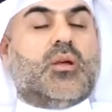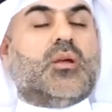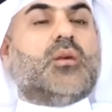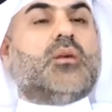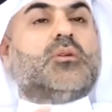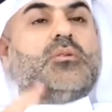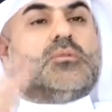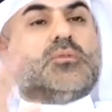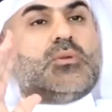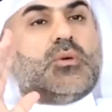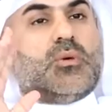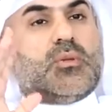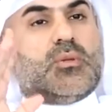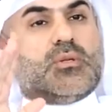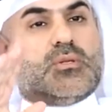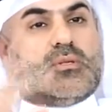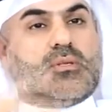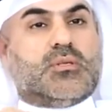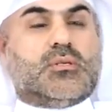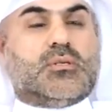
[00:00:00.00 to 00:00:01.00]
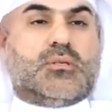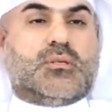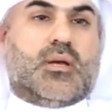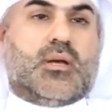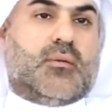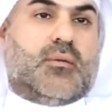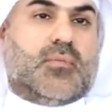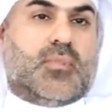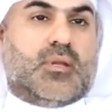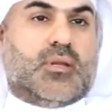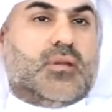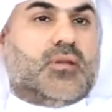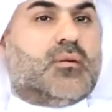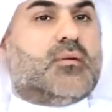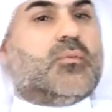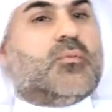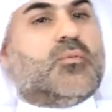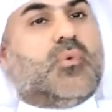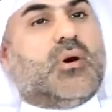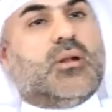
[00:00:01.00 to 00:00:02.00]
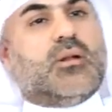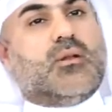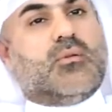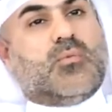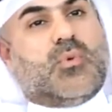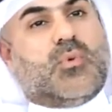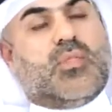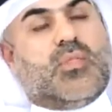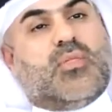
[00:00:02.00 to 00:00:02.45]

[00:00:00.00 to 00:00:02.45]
So this is one